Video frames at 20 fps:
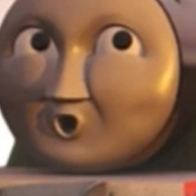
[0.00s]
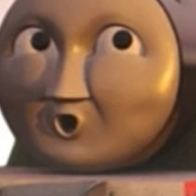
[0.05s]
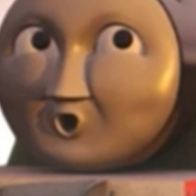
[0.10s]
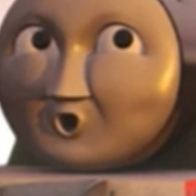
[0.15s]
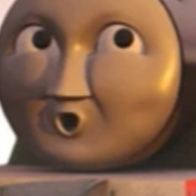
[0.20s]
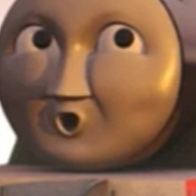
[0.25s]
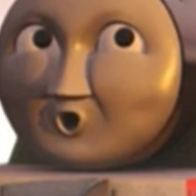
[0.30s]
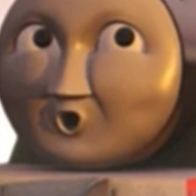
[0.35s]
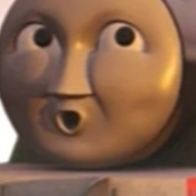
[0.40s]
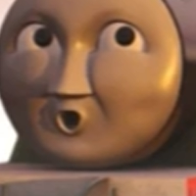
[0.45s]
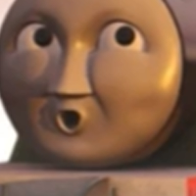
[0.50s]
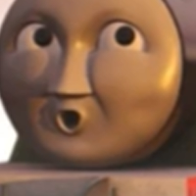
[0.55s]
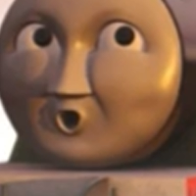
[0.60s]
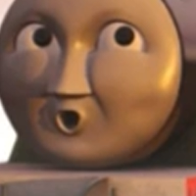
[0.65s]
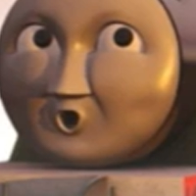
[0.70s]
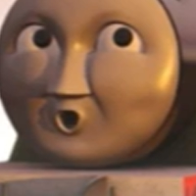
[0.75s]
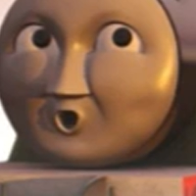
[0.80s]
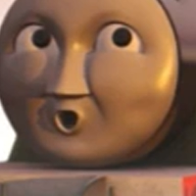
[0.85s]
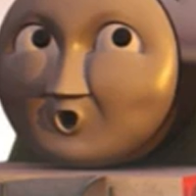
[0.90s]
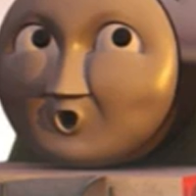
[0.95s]

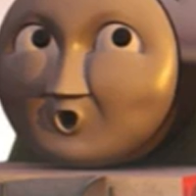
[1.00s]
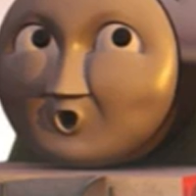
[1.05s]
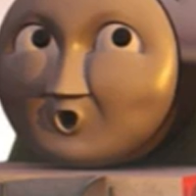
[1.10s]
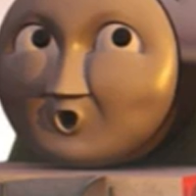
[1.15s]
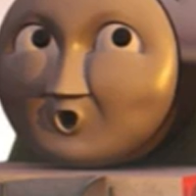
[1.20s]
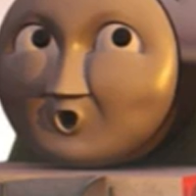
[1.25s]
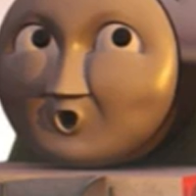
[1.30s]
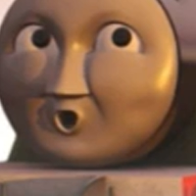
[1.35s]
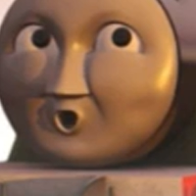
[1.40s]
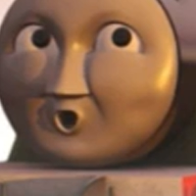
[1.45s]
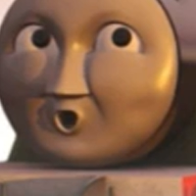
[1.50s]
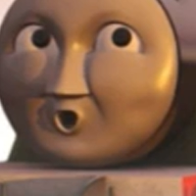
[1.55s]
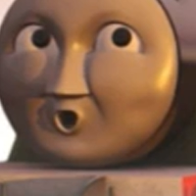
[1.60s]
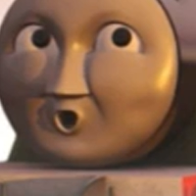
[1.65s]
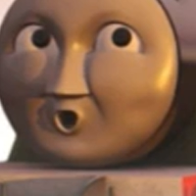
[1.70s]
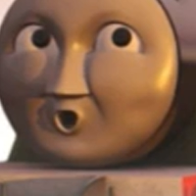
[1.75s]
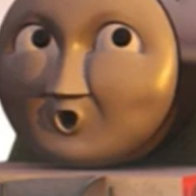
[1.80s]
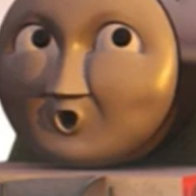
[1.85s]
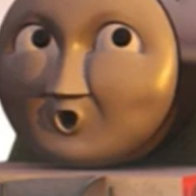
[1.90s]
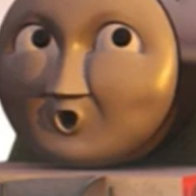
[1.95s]

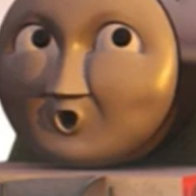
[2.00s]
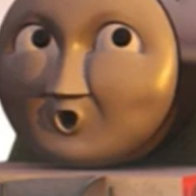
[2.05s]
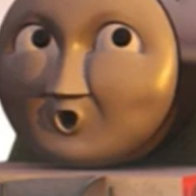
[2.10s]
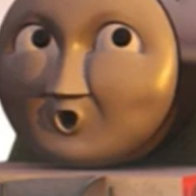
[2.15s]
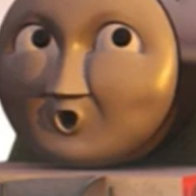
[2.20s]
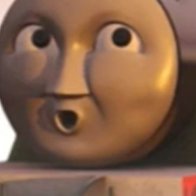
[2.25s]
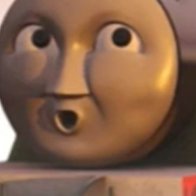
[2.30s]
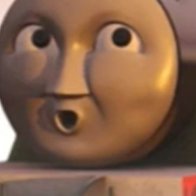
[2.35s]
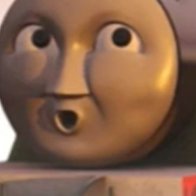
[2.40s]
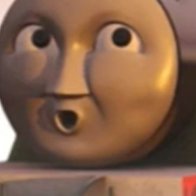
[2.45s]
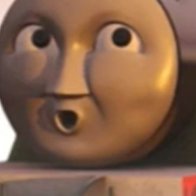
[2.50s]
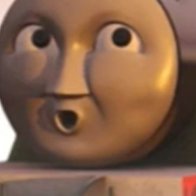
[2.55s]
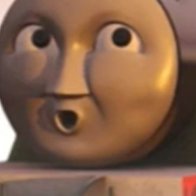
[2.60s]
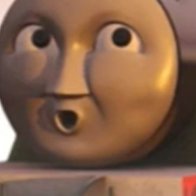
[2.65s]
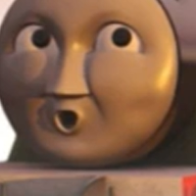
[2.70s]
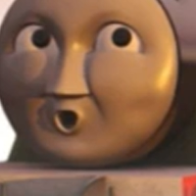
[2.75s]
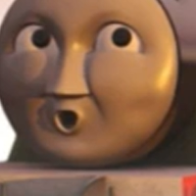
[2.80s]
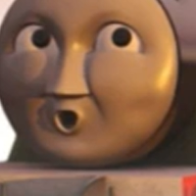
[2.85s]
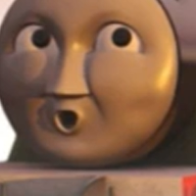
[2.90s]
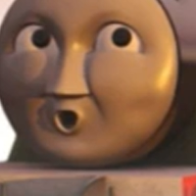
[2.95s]

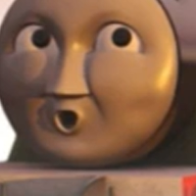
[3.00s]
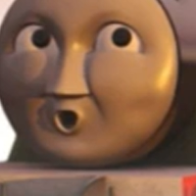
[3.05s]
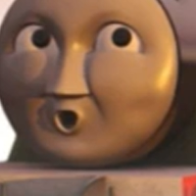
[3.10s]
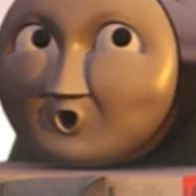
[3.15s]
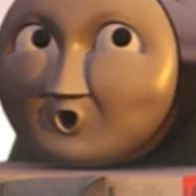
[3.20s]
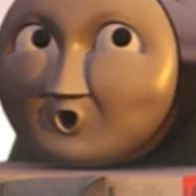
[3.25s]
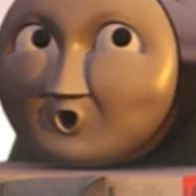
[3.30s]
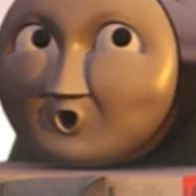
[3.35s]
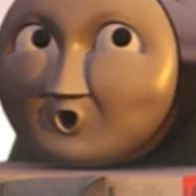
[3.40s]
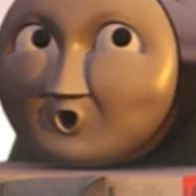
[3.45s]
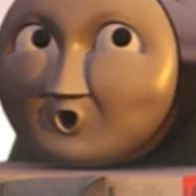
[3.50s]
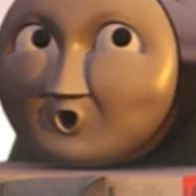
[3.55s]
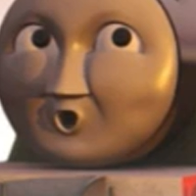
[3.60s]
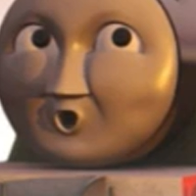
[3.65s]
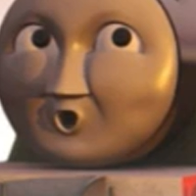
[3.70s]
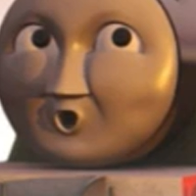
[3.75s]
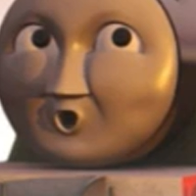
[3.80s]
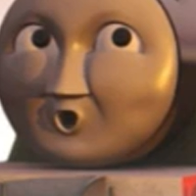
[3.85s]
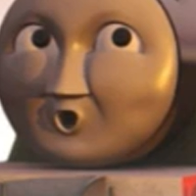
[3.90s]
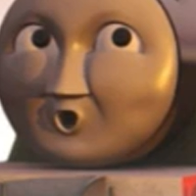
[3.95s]

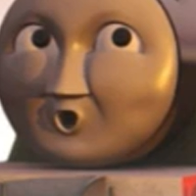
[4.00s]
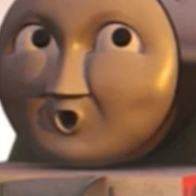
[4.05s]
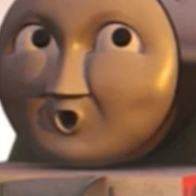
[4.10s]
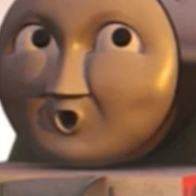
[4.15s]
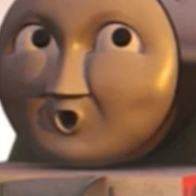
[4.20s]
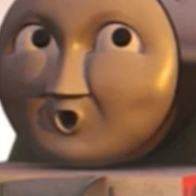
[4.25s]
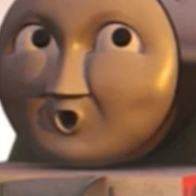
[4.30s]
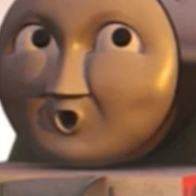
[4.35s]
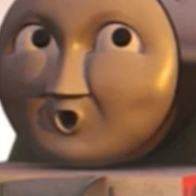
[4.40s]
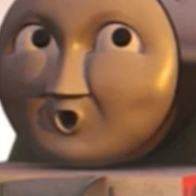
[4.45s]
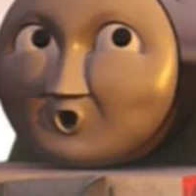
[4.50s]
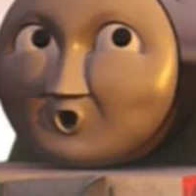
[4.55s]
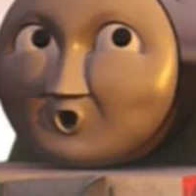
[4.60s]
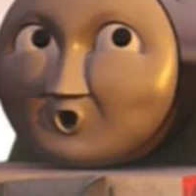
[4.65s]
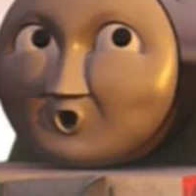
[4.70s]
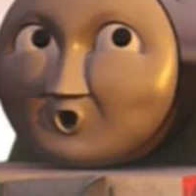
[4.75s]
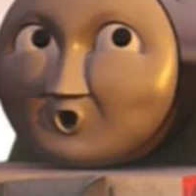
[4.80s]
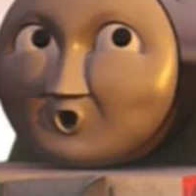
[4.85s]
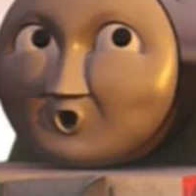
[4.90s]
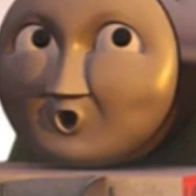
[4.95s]

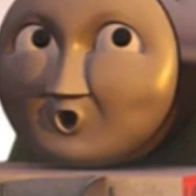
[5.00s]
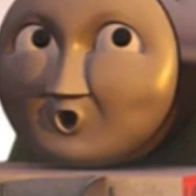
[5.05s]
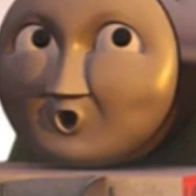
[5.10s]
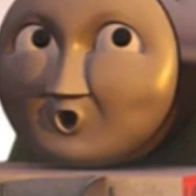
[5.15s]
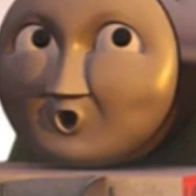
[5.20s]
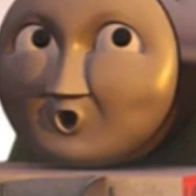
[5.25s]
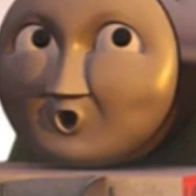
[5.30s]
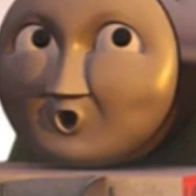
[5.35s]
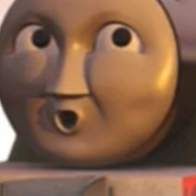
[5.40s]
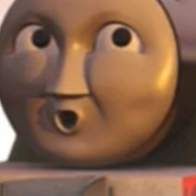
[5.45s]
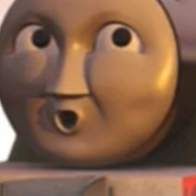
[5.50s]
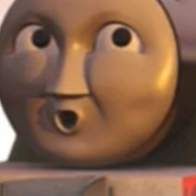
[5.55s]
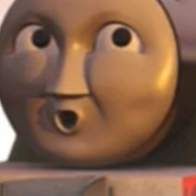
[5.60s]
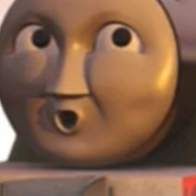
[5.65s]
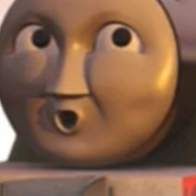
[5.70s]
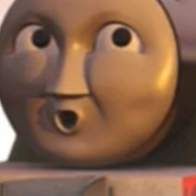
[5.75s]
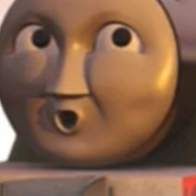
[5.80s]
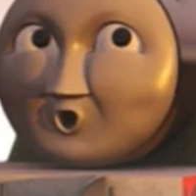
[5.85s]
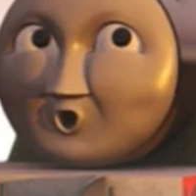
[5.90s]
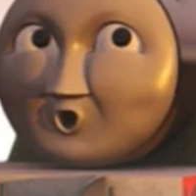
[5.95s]

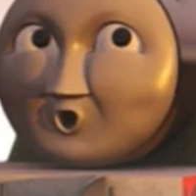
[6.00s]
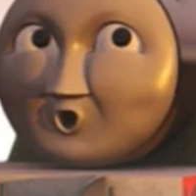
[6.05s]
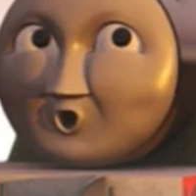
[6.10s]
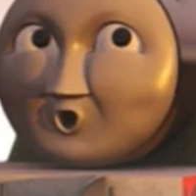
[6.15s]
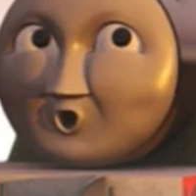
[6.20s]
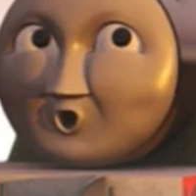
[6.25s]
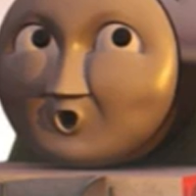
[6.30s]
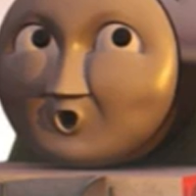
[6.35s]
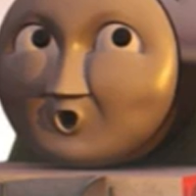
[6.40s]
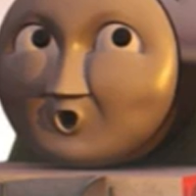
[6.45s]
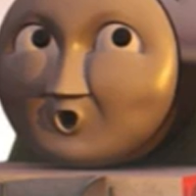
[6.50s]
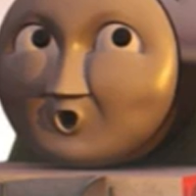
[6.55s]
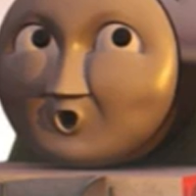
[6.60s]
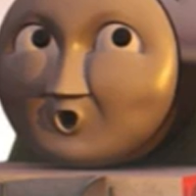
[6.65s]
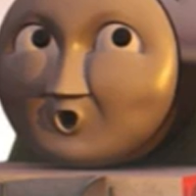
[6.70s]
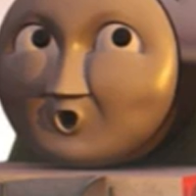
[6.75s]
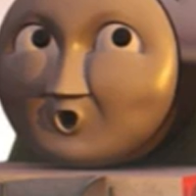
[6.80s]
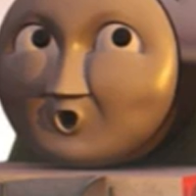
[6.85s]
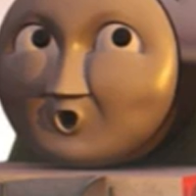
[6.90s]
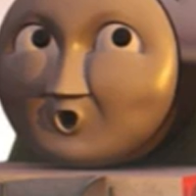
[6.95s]
(no lip movement)